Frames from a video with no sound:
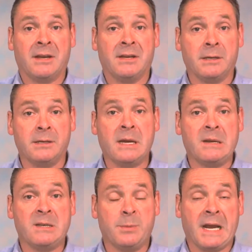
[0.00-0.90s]
you
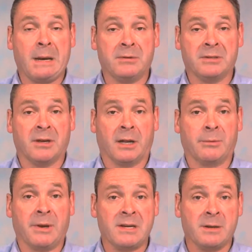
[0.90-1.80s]
need to be able to
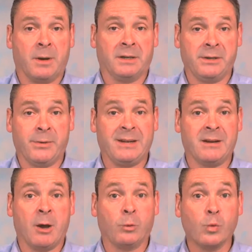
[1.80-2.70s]
tolerate your body weight
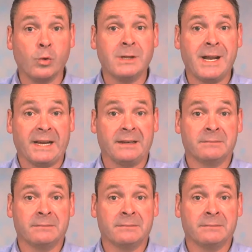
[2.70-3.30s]
on one leg,